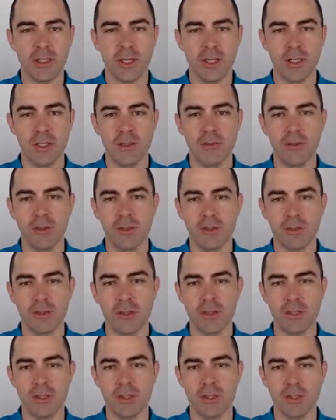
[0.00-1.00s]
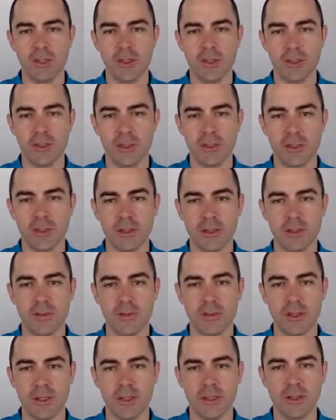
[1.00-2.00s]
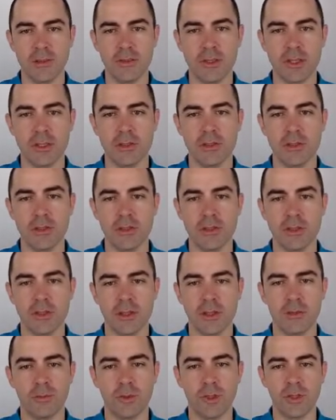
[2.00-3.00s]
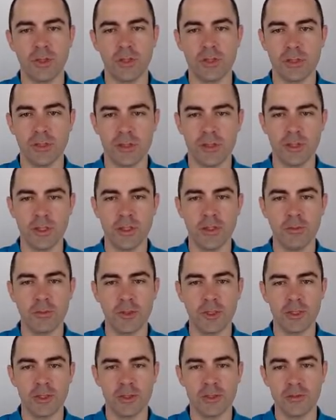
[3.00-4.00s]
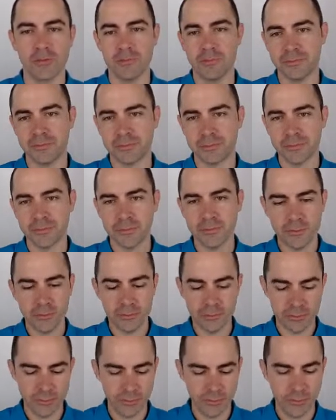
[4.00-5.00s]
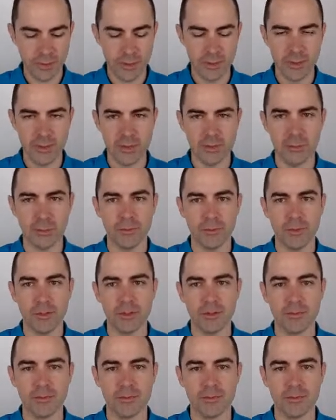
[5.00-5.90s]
and the velocity and direction in which the object is moving.